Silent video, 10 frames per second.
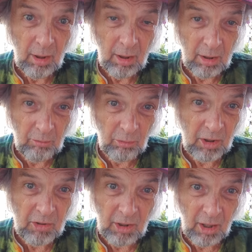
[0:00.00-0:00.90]
And
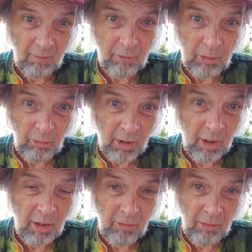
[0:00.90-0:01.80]
what's
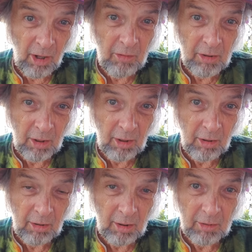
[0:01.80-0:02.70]
everywhere around
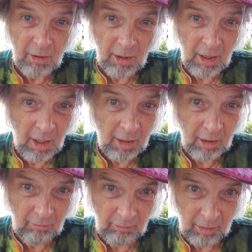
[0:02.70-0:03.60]
here and you can't
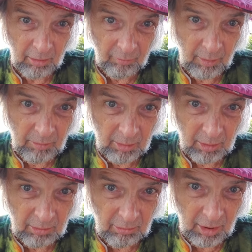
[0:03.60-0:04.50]
get rid of them
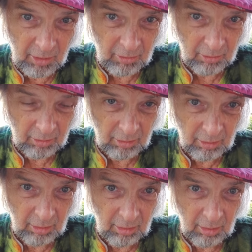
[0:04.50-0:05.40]
in Greece?
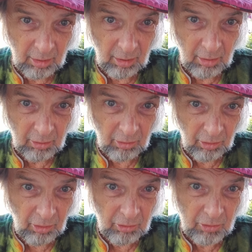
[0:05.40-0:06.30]

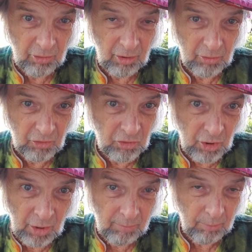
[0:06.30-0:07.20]
Goats and
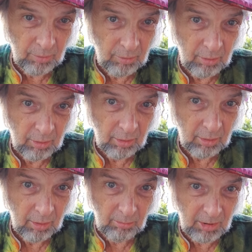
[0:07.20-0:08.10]
sheep?
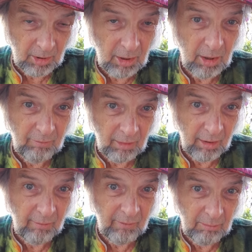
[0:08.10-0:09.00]
I mean, they even
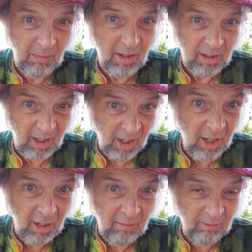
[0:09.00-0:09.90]
live in my
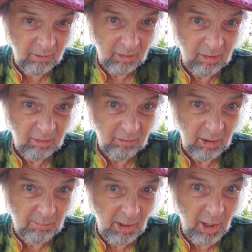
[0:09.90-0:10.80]
cave when
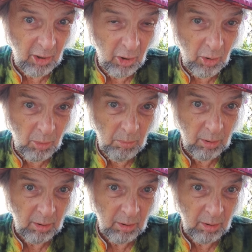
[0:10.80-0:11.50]
I'm not home?